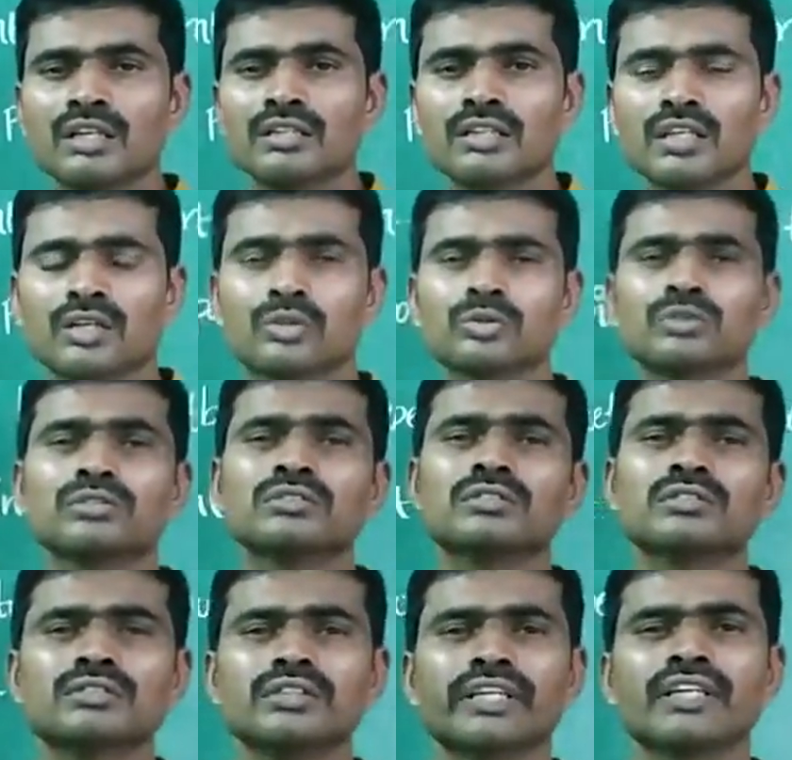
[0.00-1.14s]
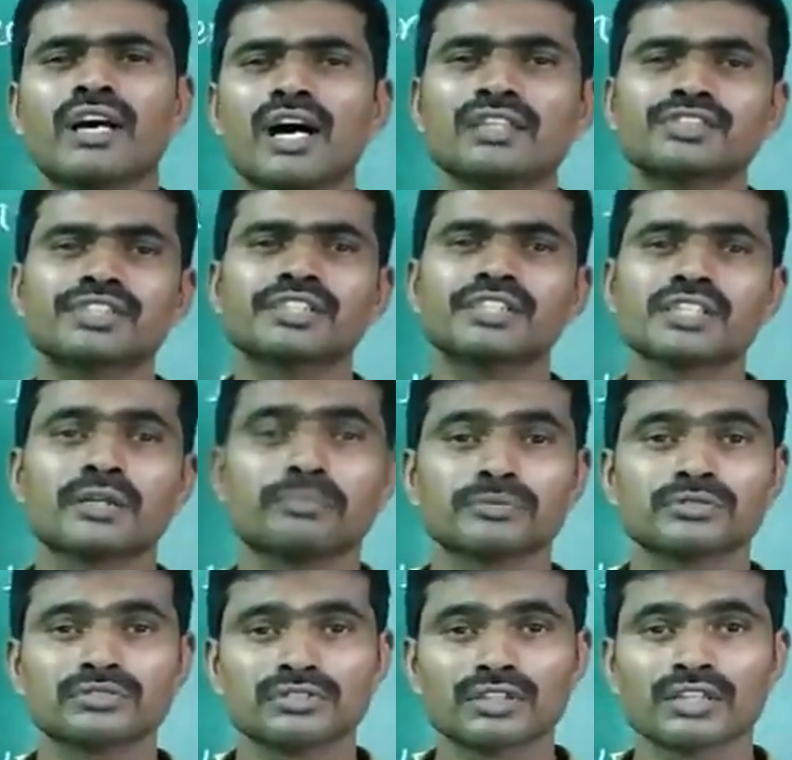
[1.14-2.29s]
Now the concept of
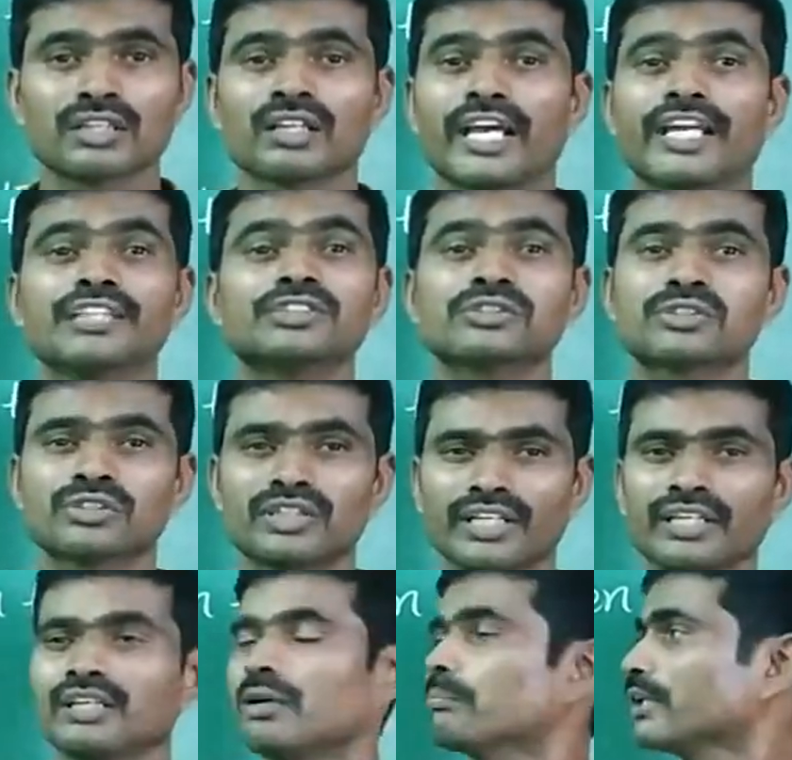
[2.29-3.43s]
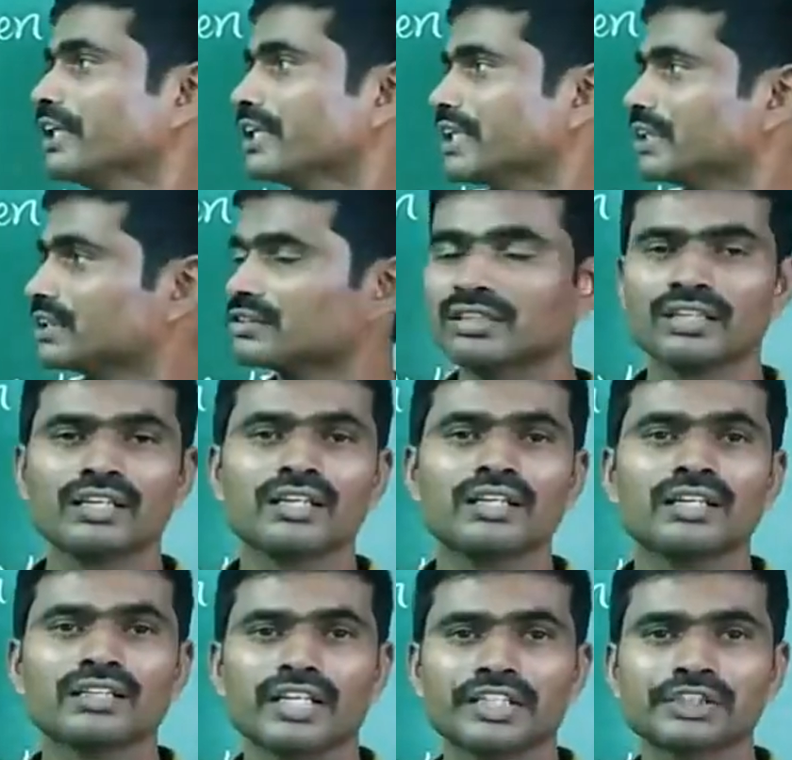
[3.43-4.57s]
lines only completed.
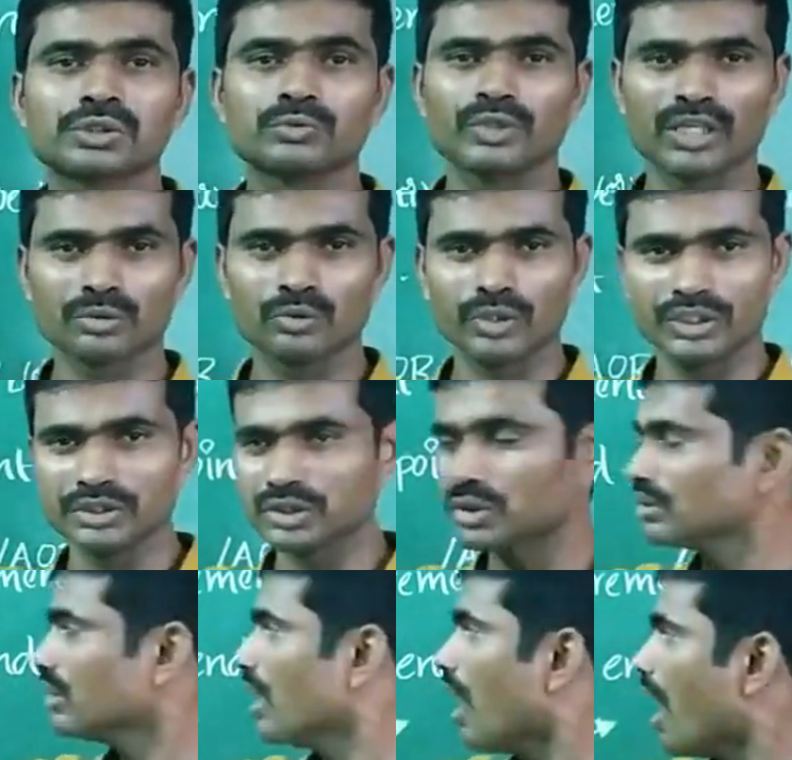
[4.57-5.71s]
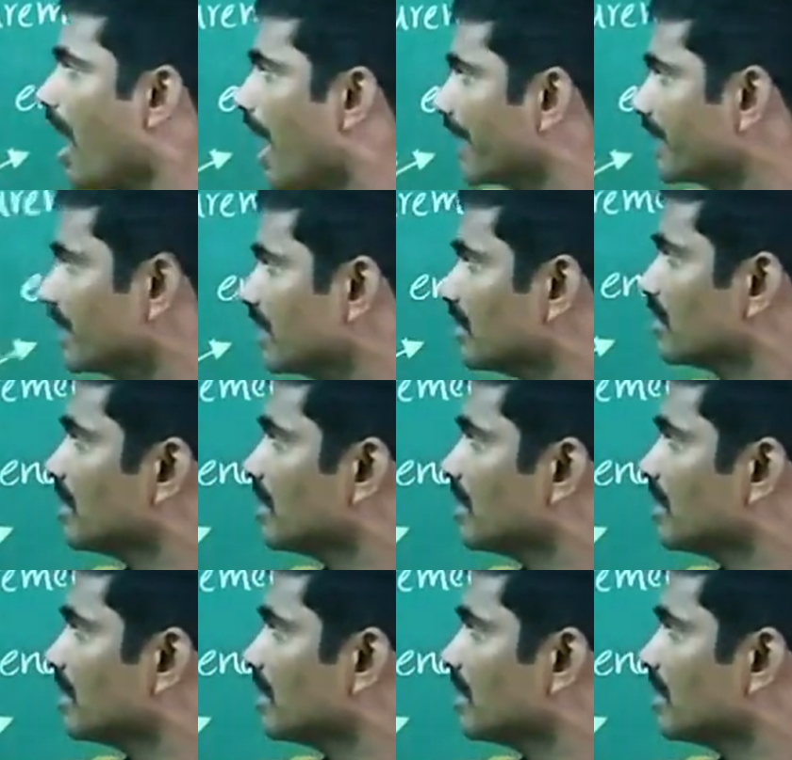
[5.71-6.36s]
Next we are going to angle.